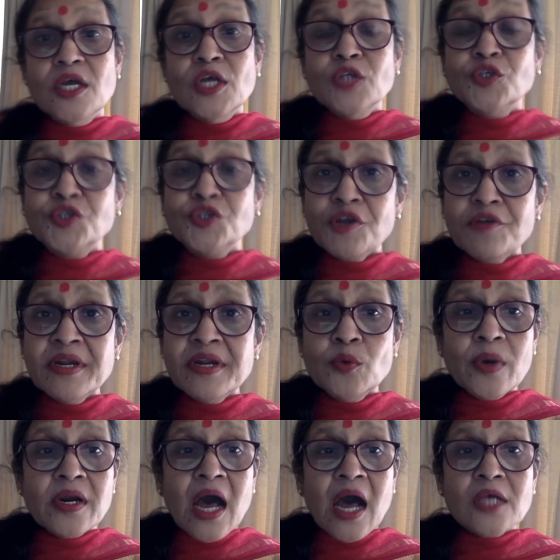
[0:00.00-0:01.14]
Children
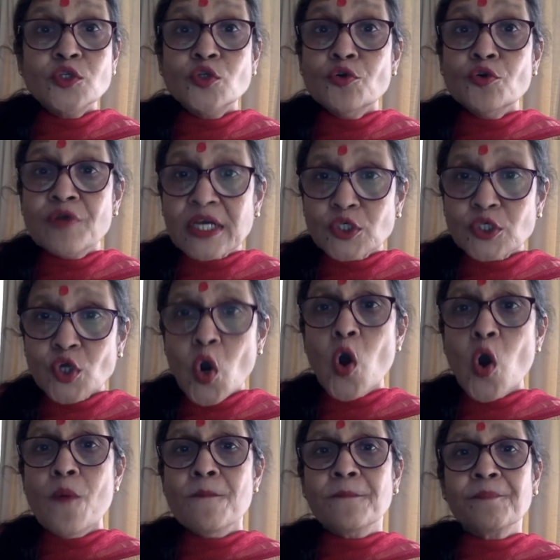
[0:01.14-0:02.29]
were asked to rush
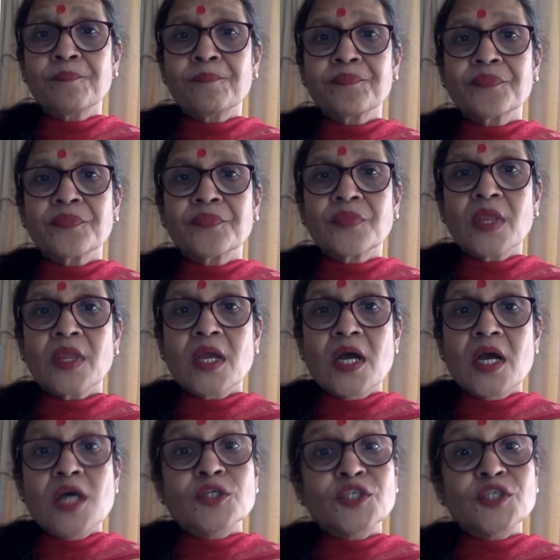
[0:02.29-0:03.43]
home.
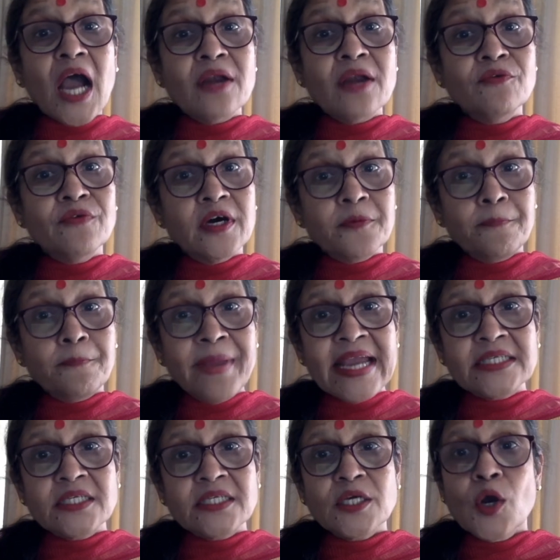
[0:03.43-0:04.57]
Shanwar
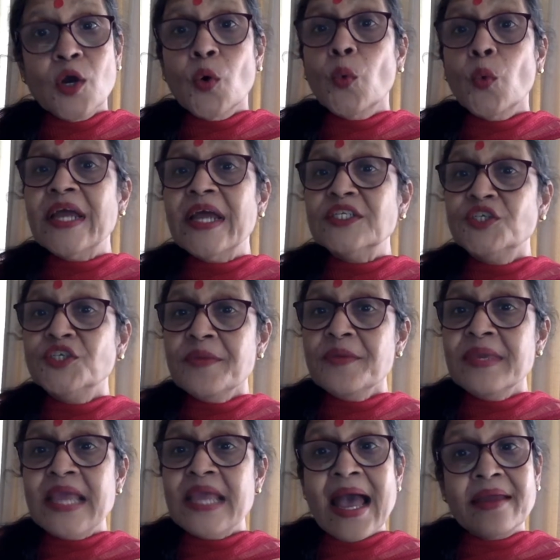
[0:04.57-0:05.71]
Pet, where
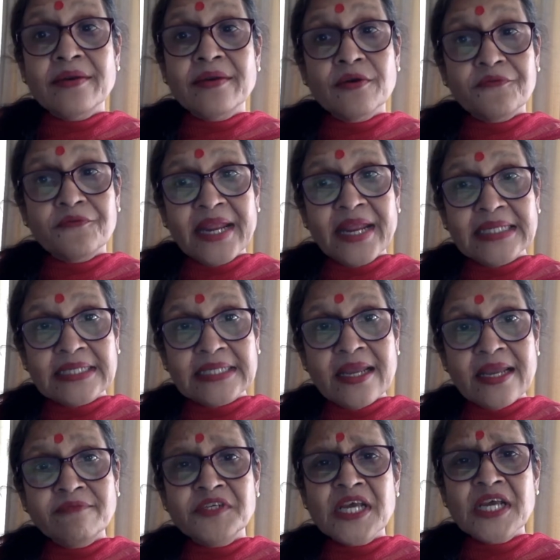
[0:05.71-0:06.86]
Cheemi and her friends
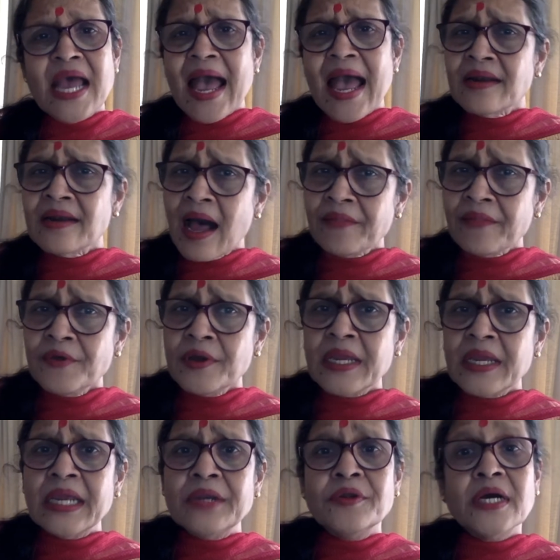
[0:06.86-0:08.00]
lived, and other
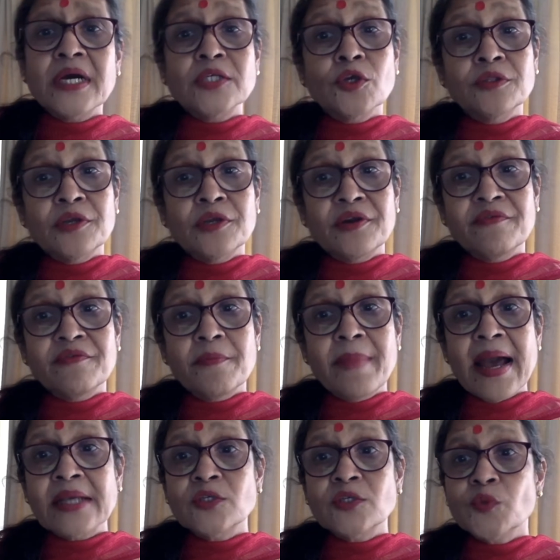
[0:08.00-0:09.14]
areas on the river
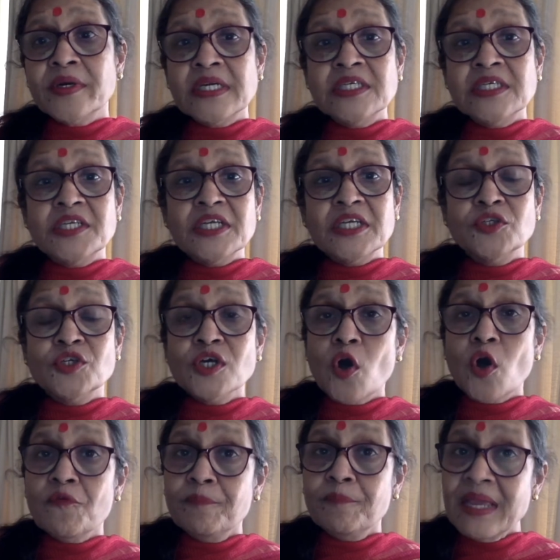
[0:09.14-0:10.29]
banks were in danger
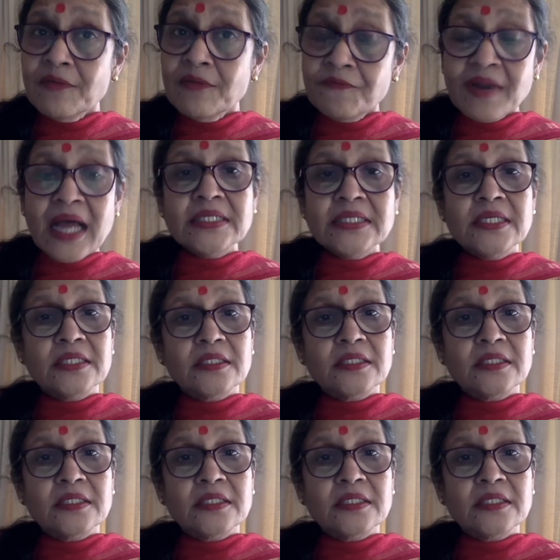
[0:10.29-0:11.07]
of being flooded.